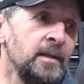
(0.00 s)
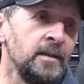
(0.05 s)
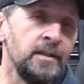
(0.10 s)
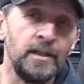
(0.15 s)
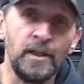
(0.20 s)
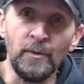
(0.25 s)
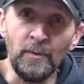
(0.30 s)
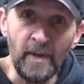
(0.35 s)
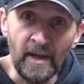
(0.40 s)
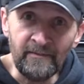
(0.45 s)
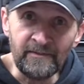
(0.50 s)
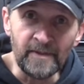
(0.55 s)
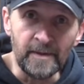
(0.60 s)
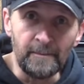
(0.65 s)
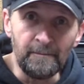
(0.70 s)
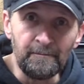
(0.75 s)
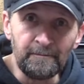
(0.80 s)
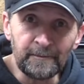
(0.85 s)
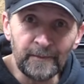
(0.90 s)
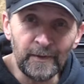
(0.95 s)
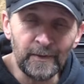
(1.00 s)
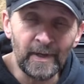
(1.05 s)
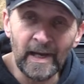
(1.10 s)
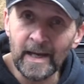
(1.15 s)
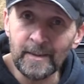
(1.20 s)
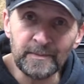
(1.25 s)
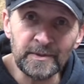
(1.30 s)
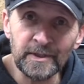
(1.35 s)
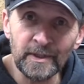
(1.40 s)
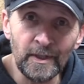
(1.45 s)
you love them. You
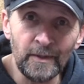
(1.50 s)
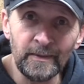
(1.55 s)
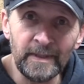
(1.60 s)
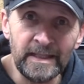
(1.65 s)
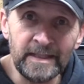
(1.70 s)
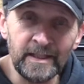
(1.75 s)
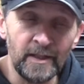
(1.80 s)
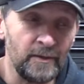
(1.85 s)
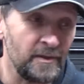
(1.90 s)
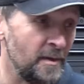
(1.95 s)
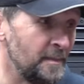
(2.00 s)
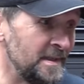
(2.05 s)
absolutely do.